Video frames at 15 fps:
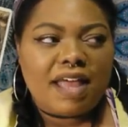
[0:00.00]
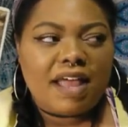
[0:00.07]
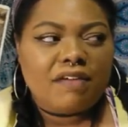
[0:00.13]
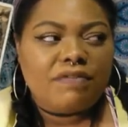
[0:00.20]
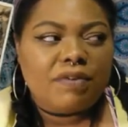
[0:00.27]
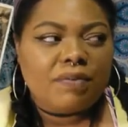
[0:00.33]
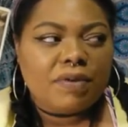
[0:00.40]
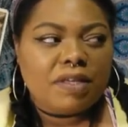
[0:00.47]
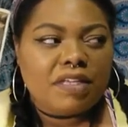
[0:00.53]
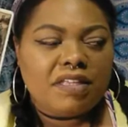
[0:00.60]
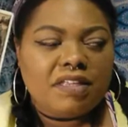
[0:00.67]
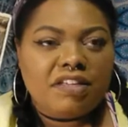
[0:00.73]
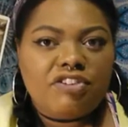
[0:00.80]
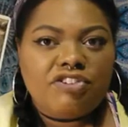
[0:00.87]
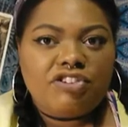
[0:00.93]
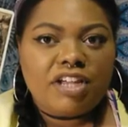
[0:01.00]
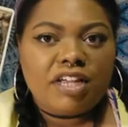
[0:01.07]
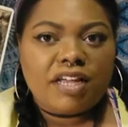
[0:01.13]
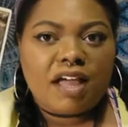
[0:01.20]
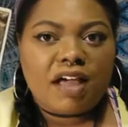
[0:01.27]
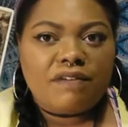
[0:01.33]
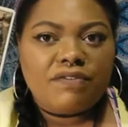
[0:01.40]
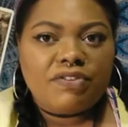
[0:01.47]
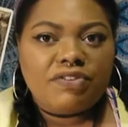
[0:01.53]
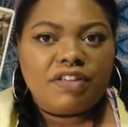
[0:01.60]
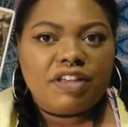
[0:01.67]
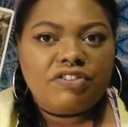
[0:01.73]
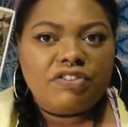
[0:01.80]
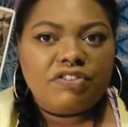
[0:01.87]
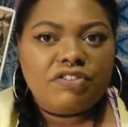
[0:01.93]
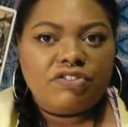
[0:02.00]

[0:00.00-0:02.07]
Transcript: have a really legit conversation